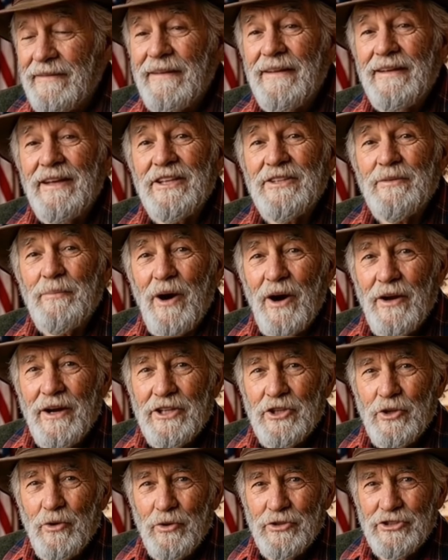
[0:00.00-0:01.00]
This
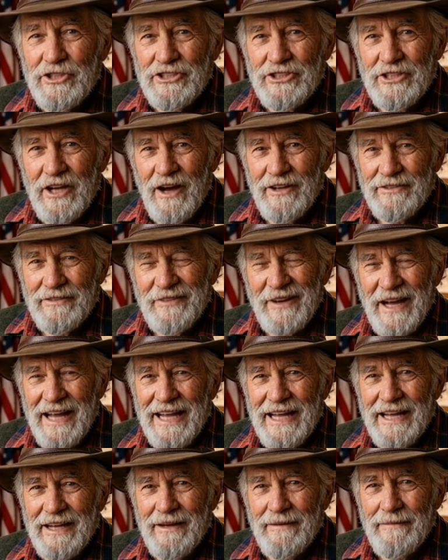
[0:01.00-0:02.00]
molecule does not
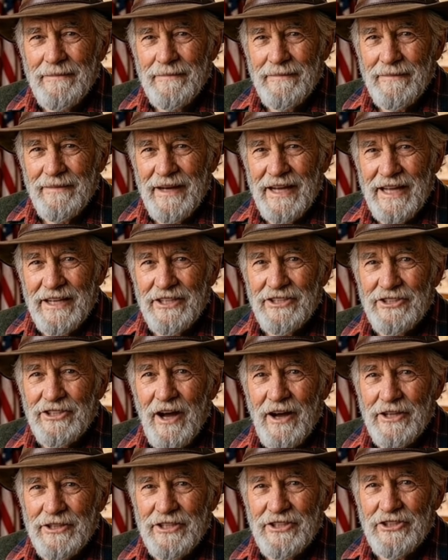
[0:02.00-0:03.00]
fade. It does
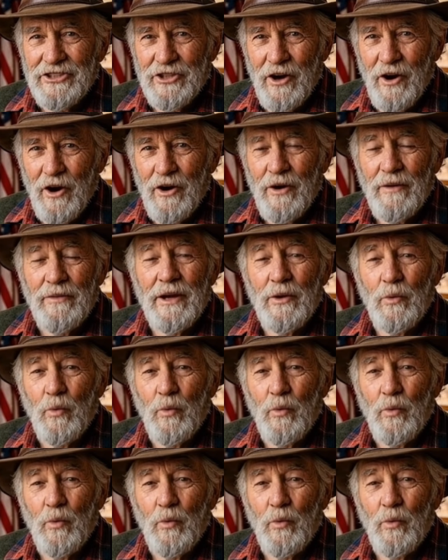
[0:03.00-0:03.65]
not dissolve in